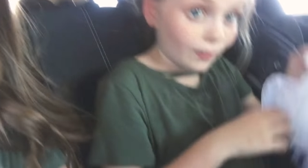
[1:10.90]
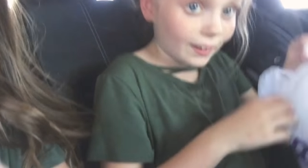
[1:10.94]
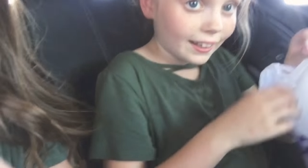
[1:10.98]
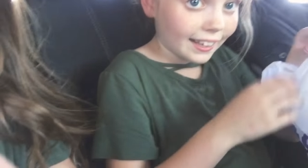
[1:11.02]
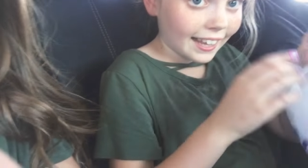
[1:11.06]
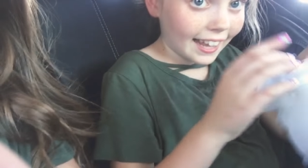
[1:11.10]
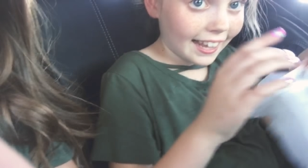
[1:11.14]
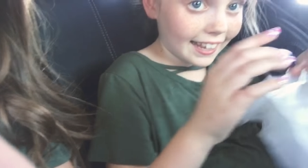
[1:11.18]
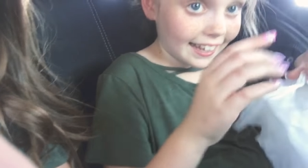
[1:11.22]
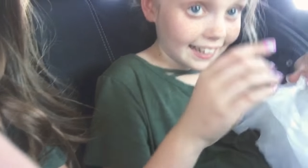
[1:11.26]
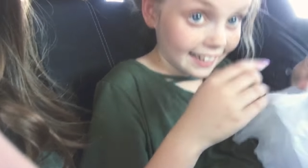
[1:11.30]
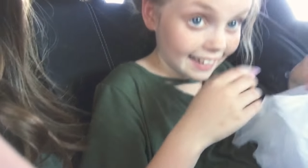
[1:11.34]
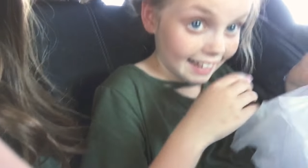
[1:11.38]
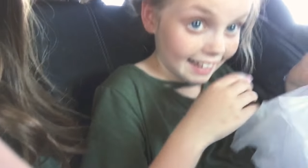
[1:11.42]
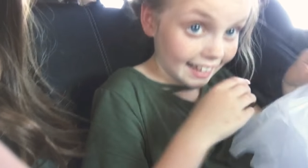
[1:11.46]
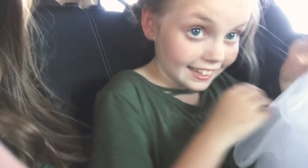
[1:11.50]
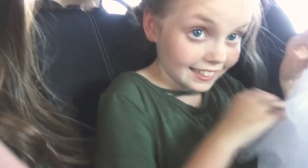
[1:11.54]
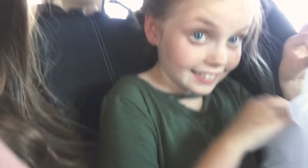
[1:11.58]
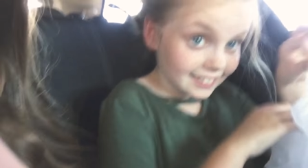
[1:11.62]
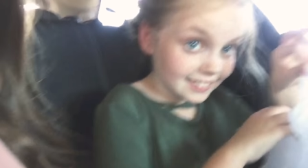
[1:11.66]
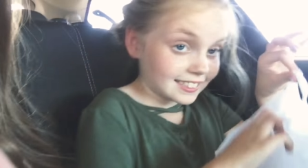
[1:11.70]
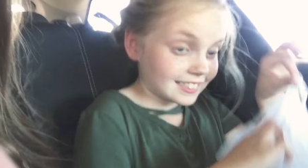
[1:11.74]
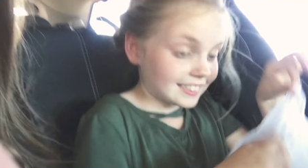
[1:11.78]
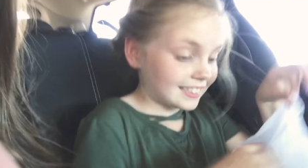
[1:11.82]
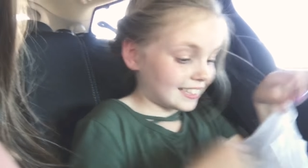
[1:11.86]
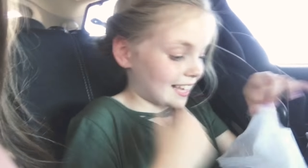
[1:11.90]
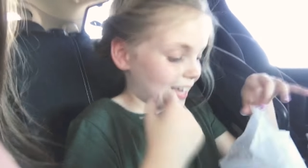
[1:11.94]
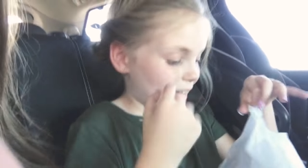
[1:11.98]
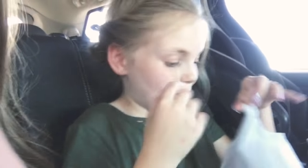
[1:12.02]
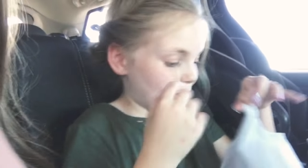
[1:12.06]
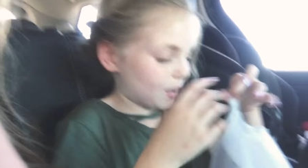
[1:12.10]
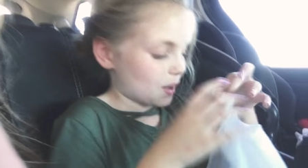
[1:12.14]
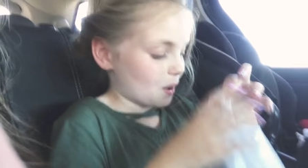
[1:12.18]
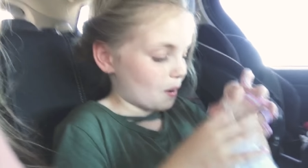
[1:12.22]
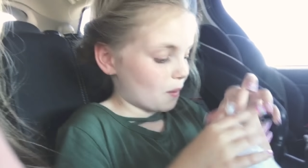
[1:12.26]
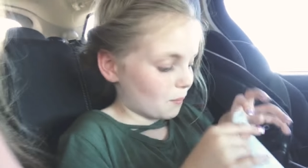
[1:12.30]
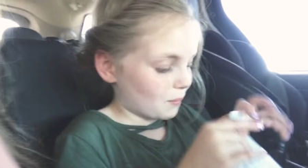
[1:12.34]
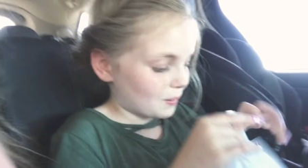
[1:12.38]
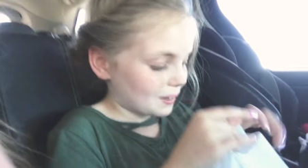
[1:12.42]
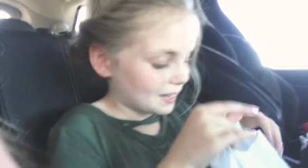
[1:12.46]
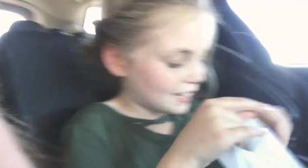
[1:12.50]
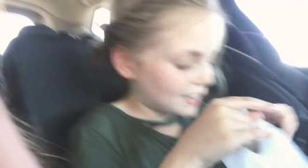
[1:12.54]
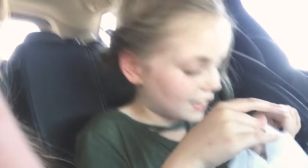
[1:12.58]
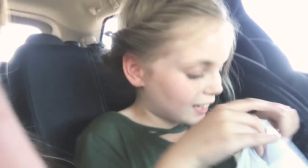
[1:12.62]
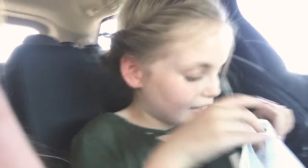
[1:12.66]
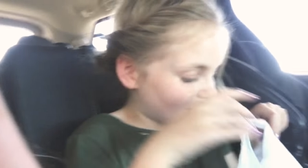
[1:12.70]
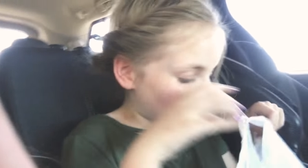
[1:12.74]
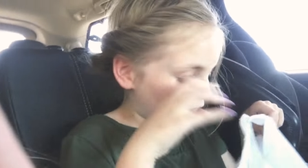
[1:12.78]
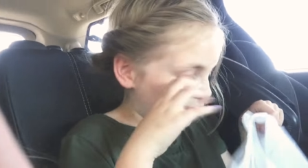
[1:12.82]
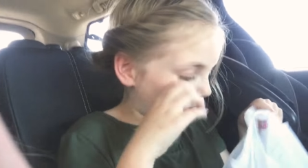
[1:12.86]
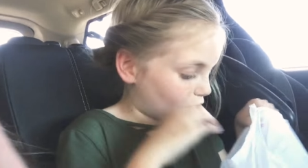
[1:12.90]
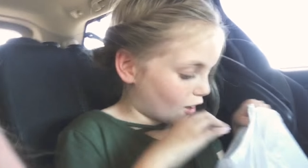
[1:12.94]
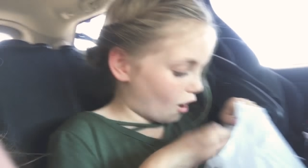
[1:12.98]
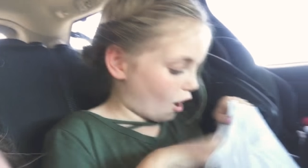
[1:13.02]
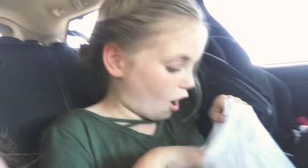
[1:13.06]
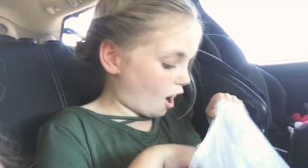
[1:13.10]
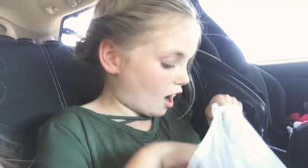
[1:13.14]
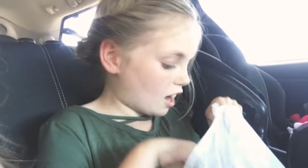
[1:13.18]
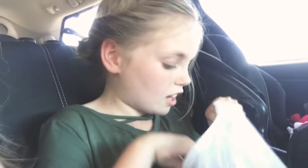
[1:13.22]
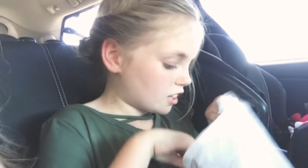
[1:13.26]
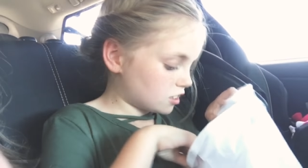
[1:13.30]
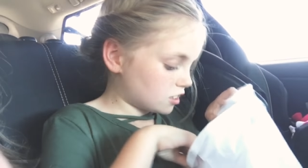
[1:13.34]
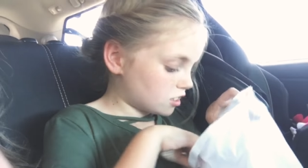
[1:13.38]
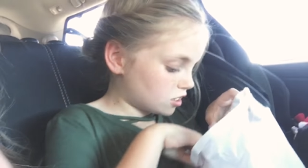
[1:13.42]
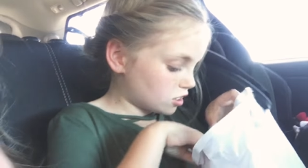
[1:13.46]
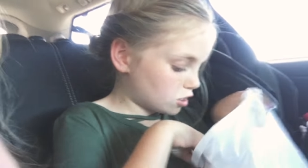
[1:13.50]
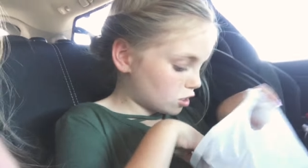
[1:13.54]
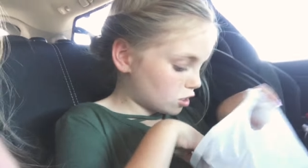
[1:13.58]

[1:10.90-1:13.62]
Okay, next thing we got